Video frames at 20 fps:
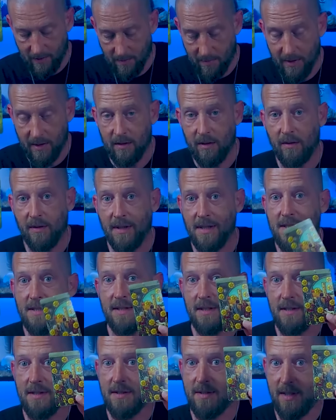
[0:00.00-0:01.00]
to build is
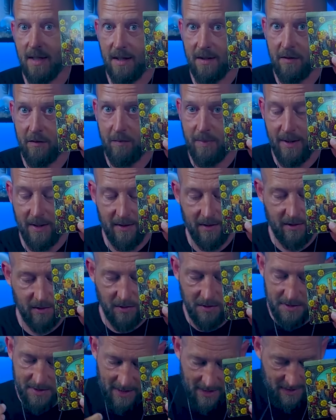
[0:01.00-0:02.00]
this Ten of
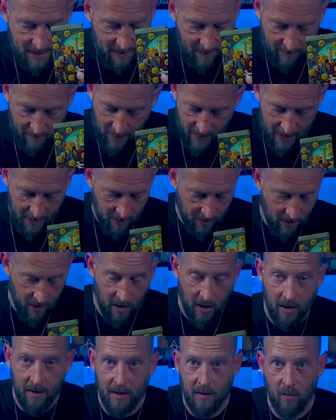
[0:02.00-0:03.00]
Pentacles. That's the final
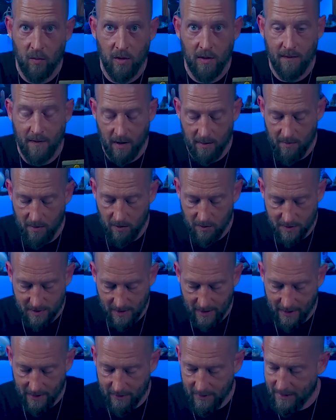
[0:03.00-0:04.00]
card and what they're most
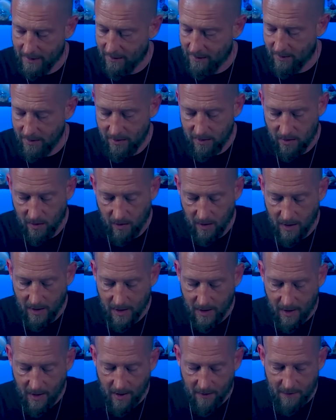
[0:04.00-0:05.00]
likely to do.
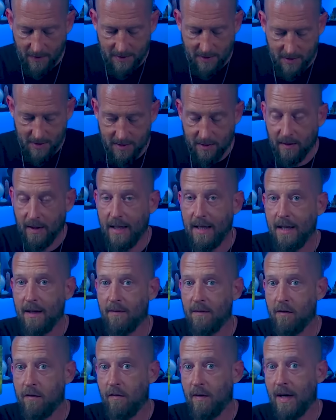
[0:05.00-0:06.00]
This is
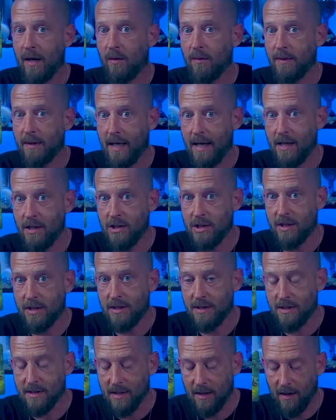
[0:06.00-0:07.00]
laying the
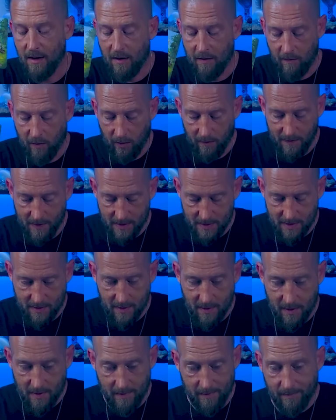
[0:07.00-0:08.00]
foundations for
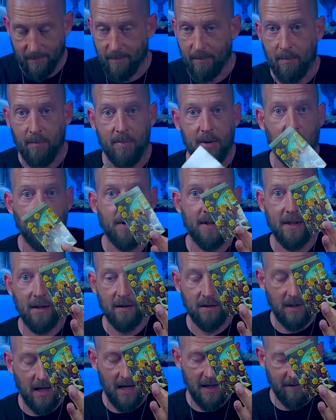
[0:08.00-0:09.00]
this building a
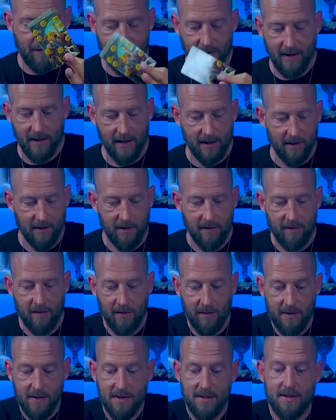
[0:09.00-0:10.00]
life together, for
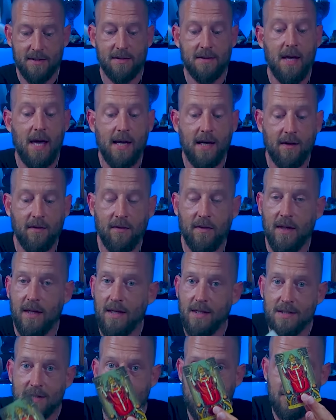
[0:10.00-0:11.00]
this taking
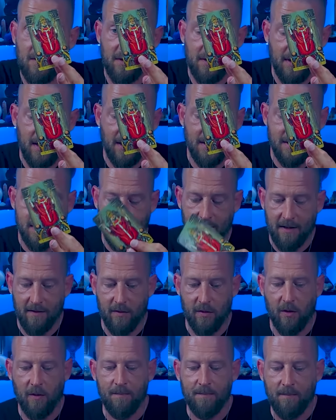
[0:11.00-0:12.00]
things to the next
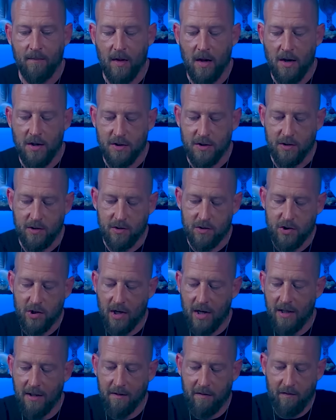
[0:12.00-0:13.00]
level. So you're
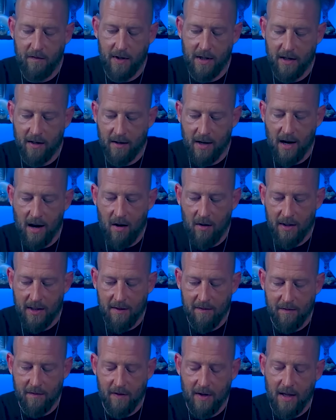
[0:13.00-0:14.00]
trying to figure out
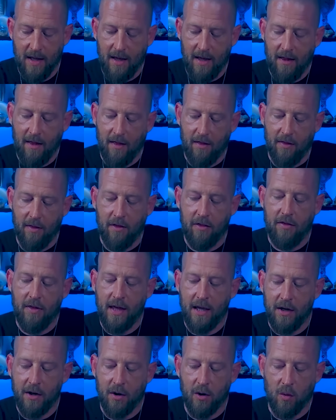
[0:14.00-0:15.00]
if the
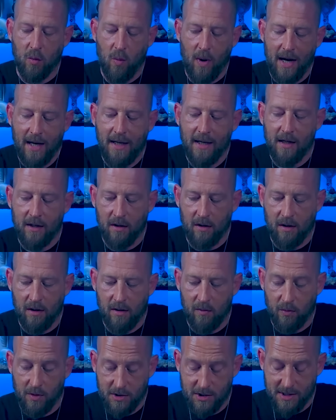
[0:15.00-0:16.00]
thing you're waiting
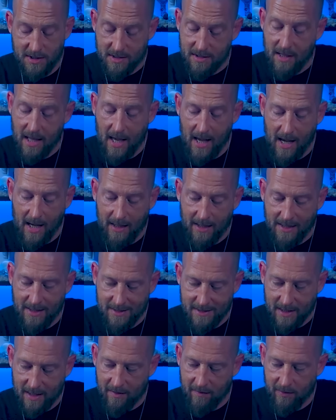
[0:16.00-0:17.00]
on, which is that,
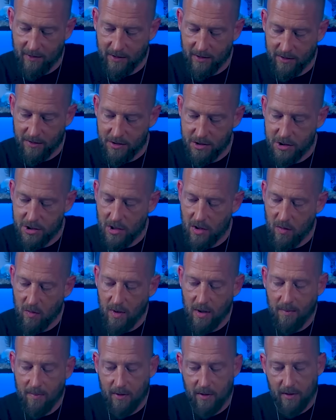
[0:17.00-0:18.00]
is ever going to show
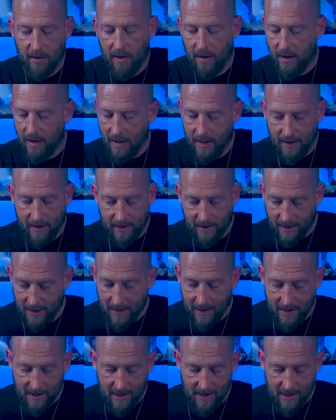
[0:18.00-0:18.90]
up or not. And it